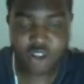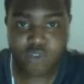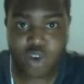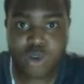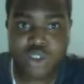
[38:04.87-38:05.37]

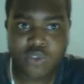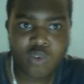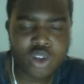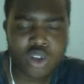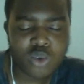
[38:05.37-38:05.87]

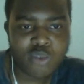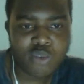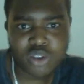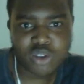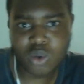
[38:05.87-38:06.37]
12th Man on
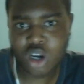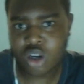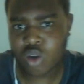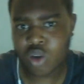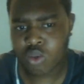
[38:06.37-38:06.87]
Twitter,
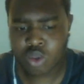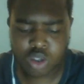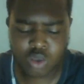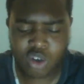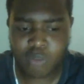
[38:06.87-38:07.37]
on
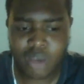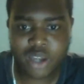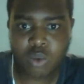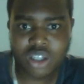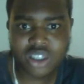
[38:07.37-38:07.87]
12th Man
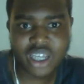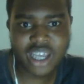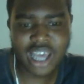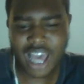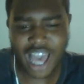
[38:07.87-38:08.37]
YT,
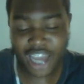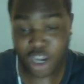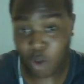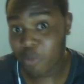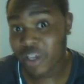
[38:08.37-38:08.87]
and I will
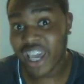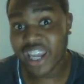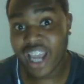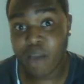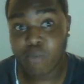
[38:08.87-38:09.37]
be getting a camera.